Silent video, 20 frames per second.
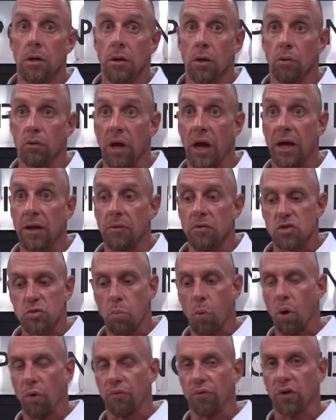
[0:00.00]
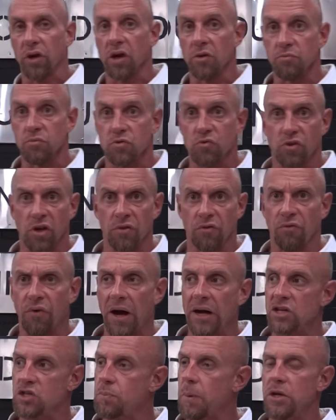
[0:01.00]
Okay, it's more for
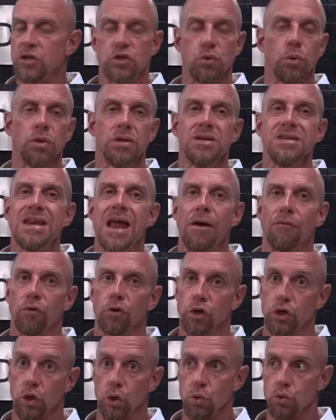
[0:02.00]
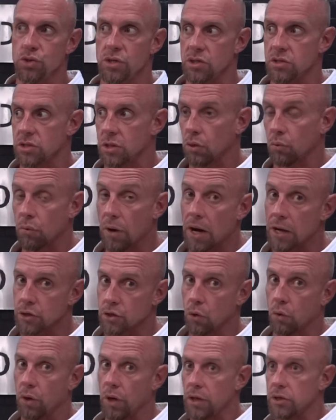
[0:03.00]
confined space. You would never use this in a
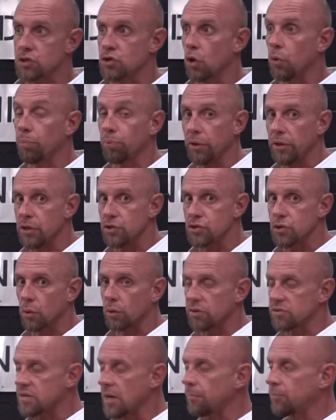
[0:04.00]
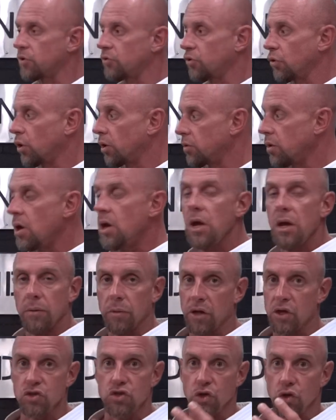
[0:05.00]
randori, so please don't attempt to do it,
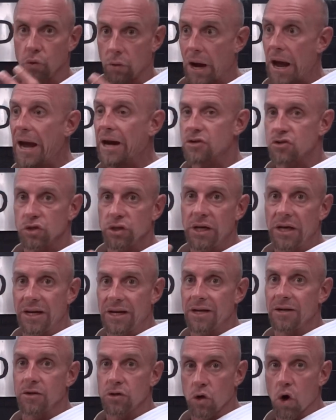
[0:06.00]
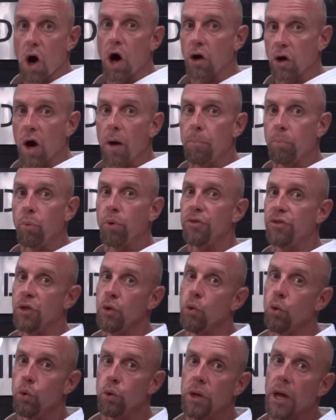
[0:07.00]
because you're actually getting caught up with the
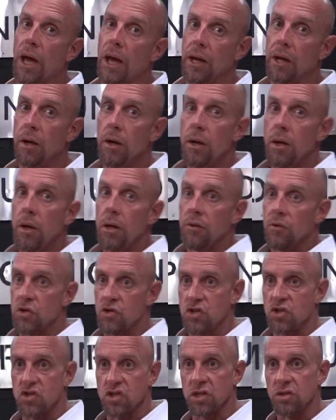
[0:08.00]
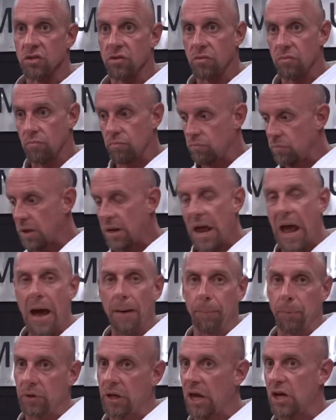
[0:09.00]
uke. This isn't an
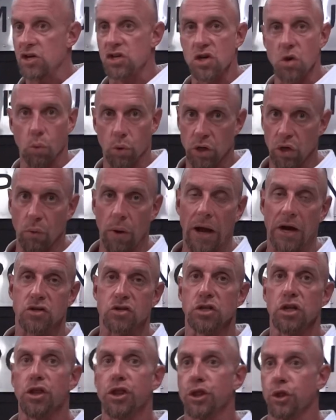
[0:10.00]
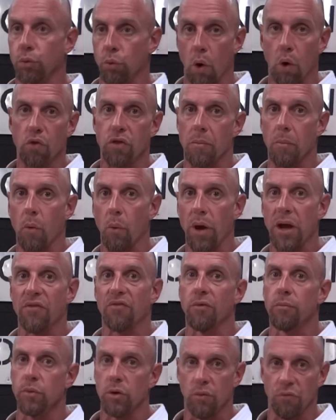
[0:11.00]
application where you actually throw them away
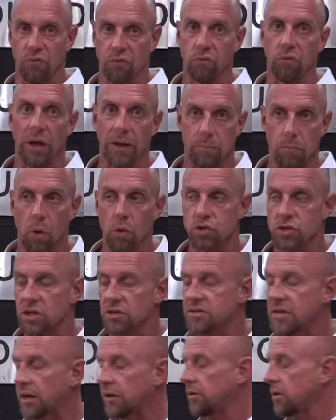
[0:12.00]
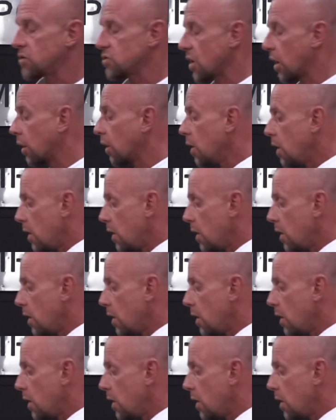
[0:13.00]
from you like most of the techniques are.